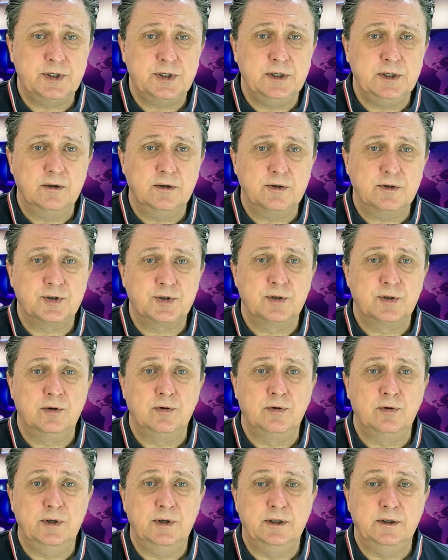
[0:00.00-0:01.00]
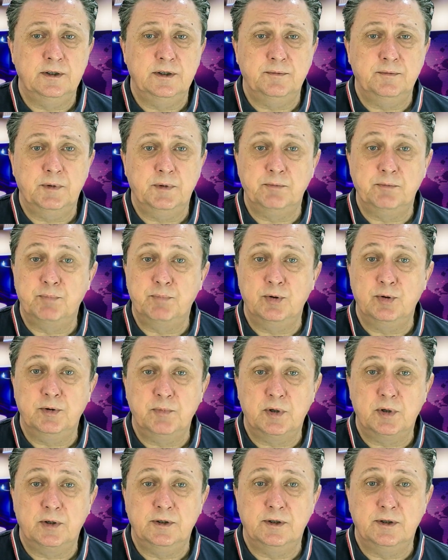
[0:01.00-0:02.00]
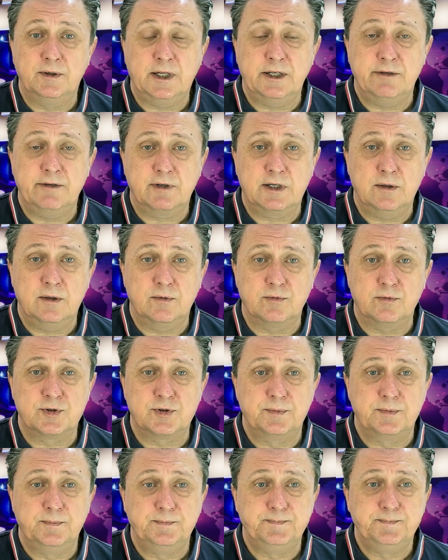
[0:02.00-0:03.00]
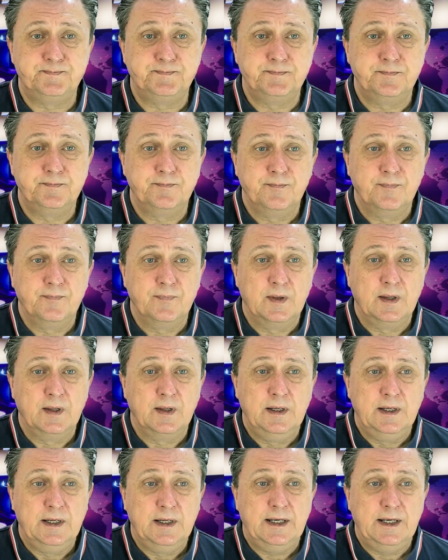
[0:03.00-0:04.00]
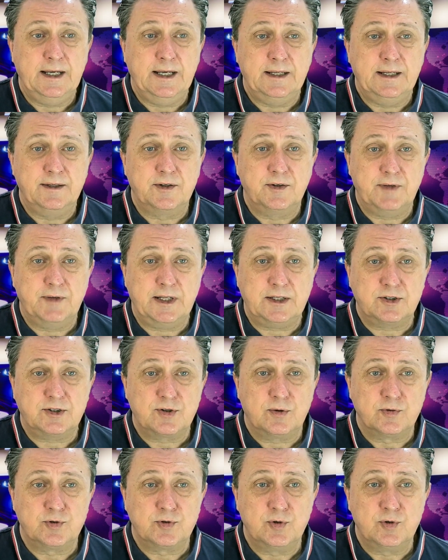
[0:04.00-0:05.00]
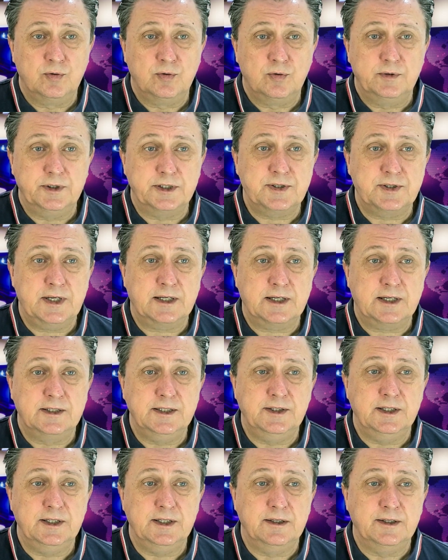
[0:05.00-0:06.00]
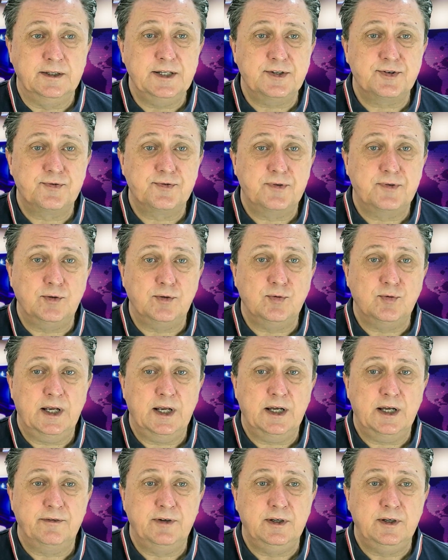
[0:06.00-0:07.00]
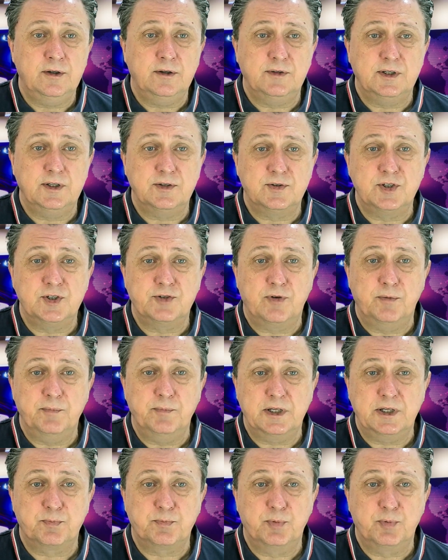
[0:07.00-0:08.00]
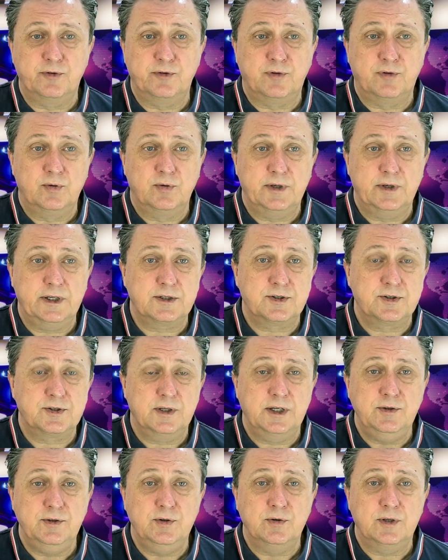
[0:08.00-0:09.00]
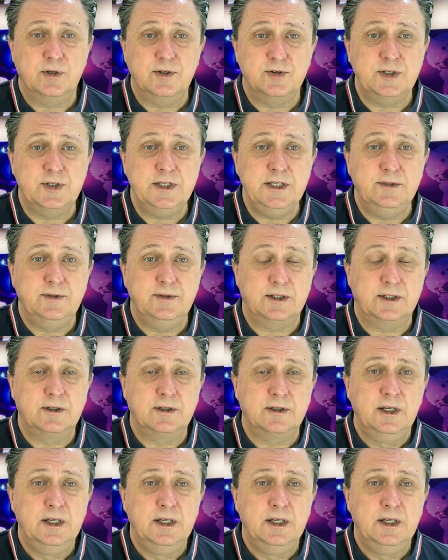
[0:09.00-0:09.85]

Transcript: here, so and put them on live accounts. And that's also exactly the list that you have here. This is from Expert4X, and you can see that